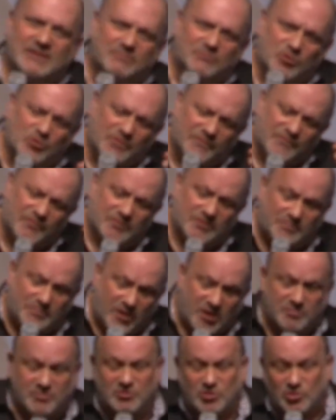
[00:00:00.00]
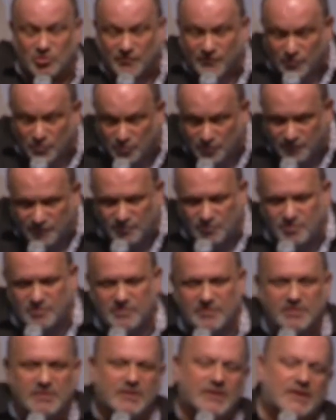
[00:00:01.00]
I'm looking for an apartment on the fourth floor.
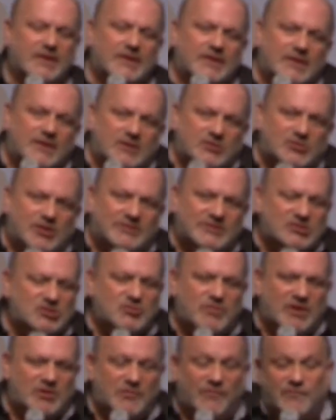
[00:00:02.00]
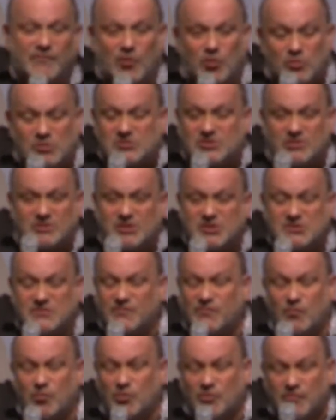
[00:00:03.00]
So I just tried to focus on this
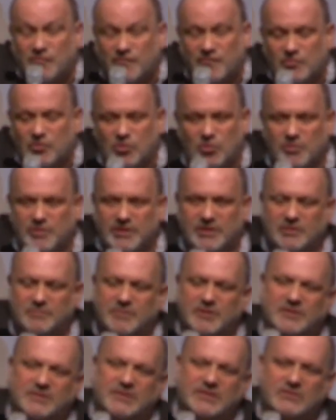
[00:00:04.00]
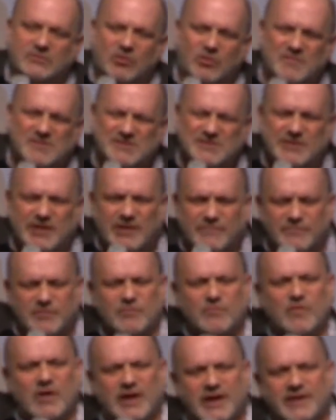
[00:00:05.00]
fourth floor element. And obviously, every
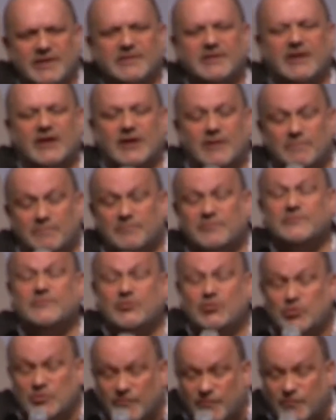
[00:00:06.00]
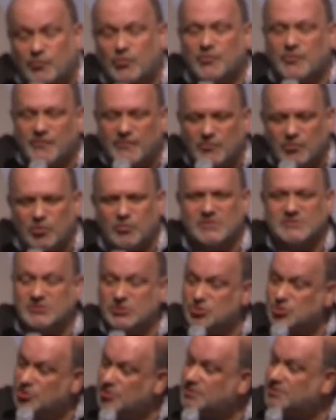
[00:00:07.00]
ride up to the fourth floor is a
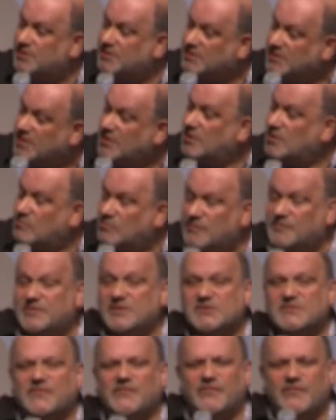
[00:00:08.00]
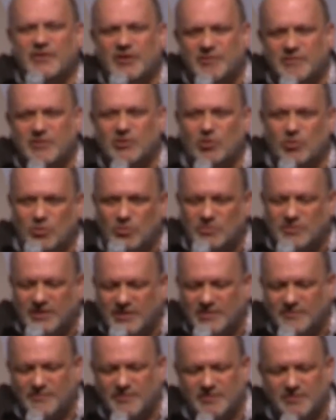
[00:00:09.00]
journey with this very old
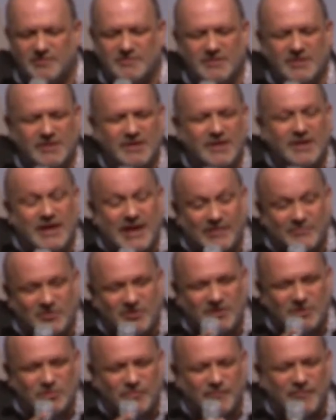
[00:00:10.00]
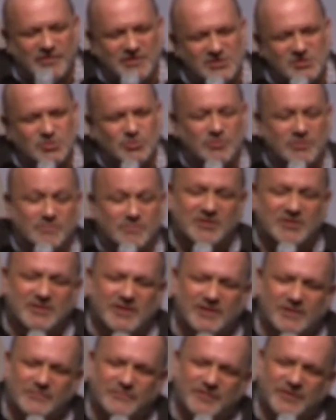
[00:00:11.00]
elevator. I have to tell you a funny story the
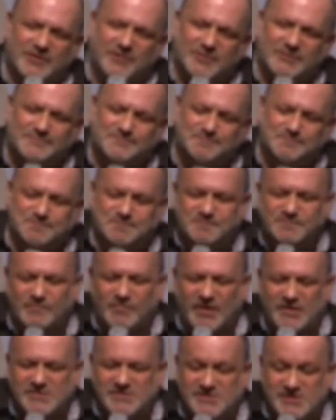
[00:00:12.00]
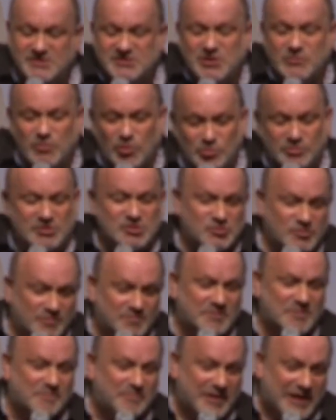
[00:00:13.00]
elevator. Since I wrote the
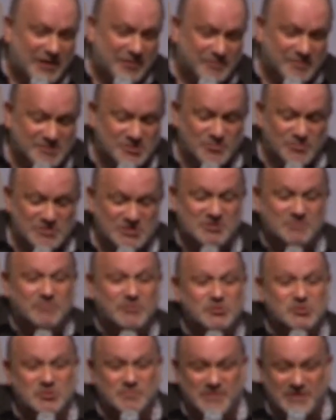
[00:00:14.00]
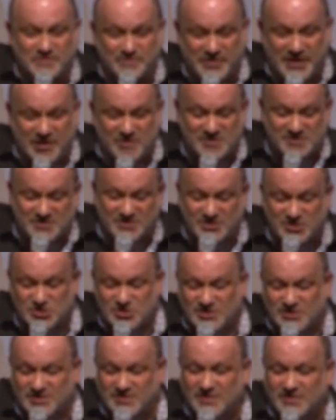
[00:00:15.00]
script in Paris and was supposed to be in Paris
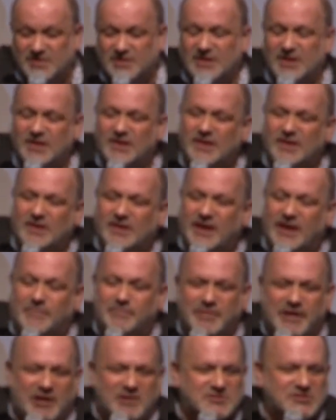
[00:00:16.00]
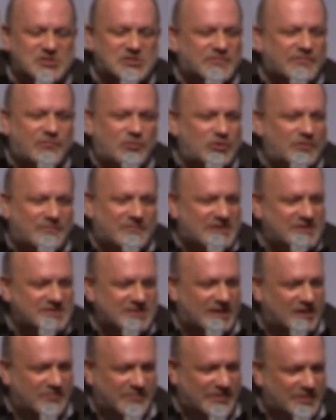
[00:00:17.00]
initially, and Paris is full of these
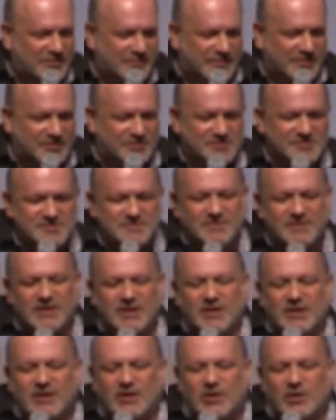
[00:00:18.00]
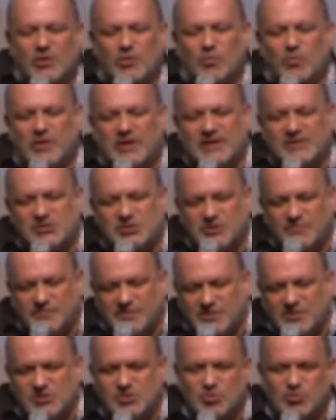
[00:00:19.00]
kind of elevators, when I
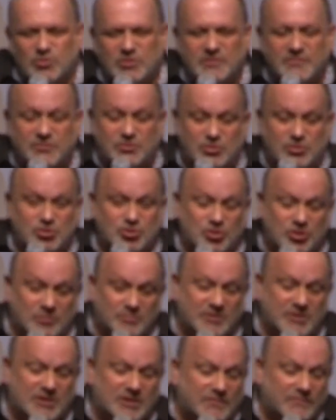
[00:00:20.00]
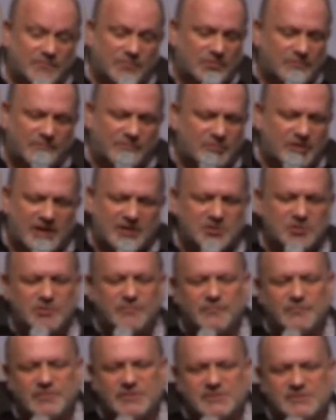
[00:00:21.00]
shifted the story to Germany for a variety
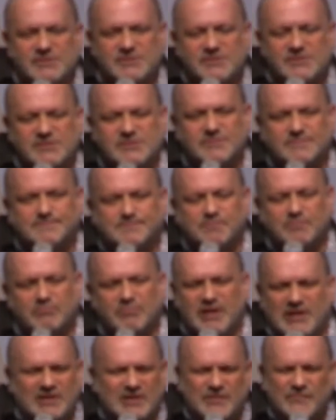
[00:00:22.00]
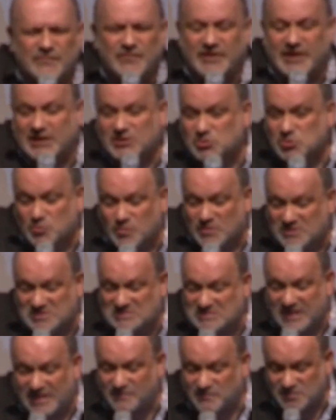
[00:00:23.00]
of reasons, mainly financial
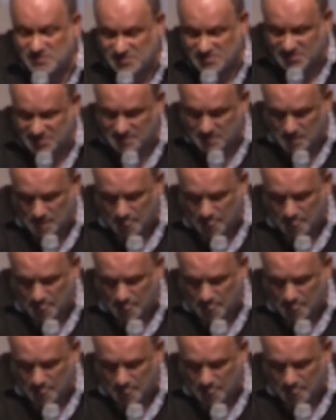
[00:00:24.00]
ones, I have to say,